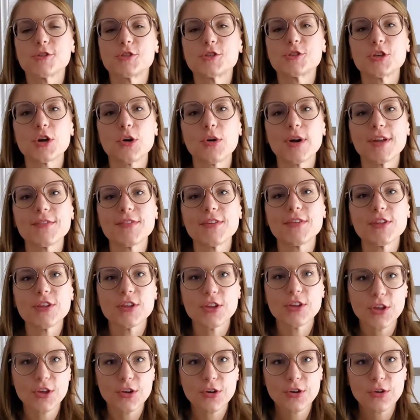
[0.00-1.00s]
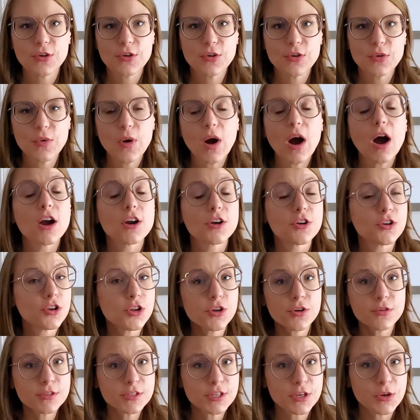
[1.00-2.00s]
So if you are
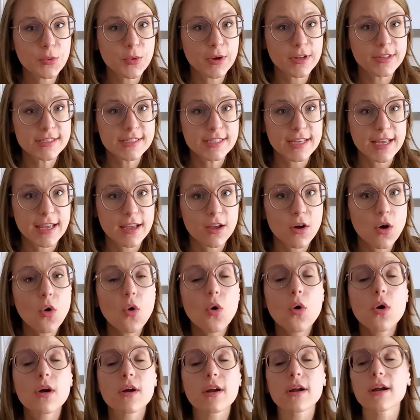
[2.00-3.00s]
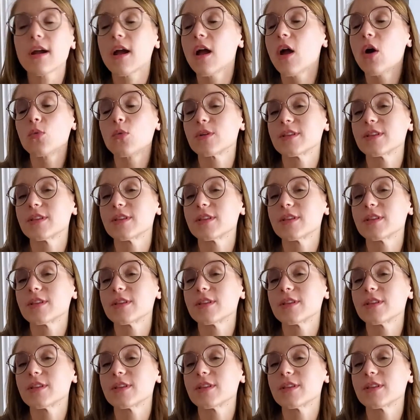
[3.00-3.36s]
new to quilting or